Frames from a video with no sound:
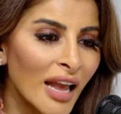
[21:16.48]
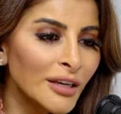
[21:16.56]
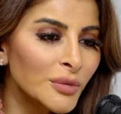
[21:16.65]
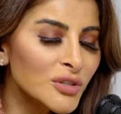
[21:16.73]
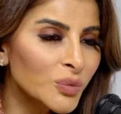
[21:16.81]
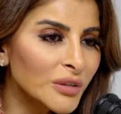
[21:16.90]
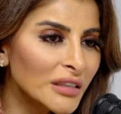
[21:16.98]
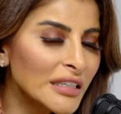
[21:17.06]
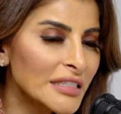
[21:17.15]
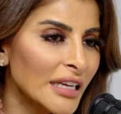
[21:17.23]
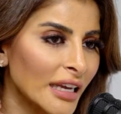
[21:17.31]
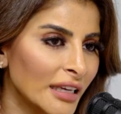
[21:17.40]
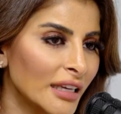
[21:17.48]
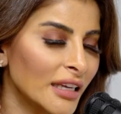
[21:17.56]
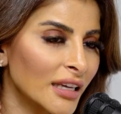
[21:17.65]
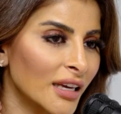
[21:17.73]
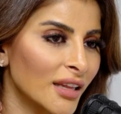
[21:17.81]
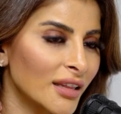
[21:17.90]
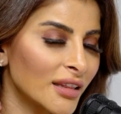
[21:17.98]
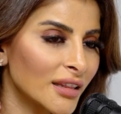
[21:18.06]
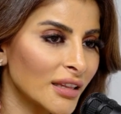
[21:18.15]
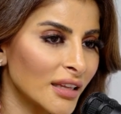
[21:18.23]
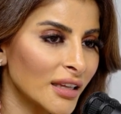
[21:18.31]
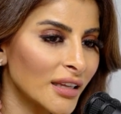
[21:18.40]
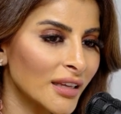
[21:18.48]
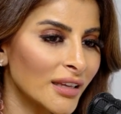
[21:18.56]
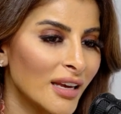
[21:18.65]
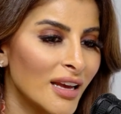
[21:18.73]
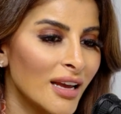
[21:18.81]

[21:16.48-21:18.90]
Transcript: And it was really taking the